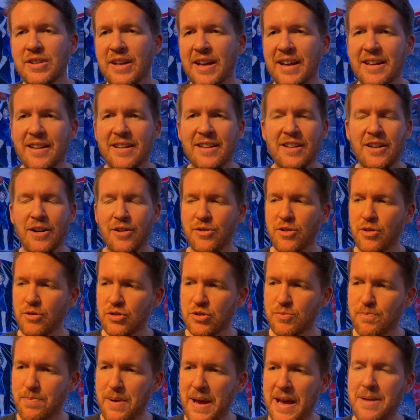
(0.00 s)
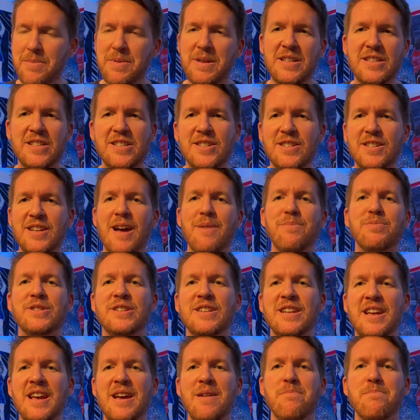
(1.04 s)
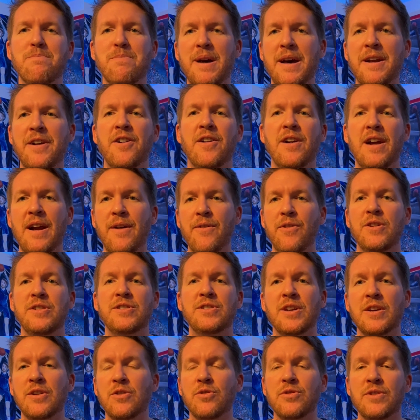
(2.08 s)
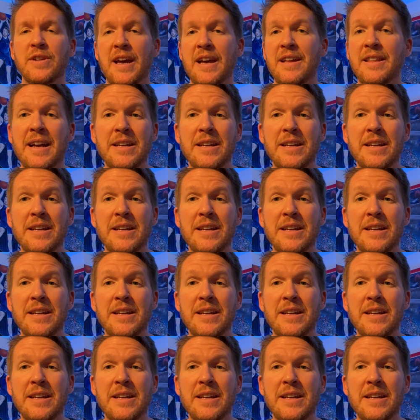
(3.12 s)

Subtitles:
like, you know, those baby steps to get better every single day.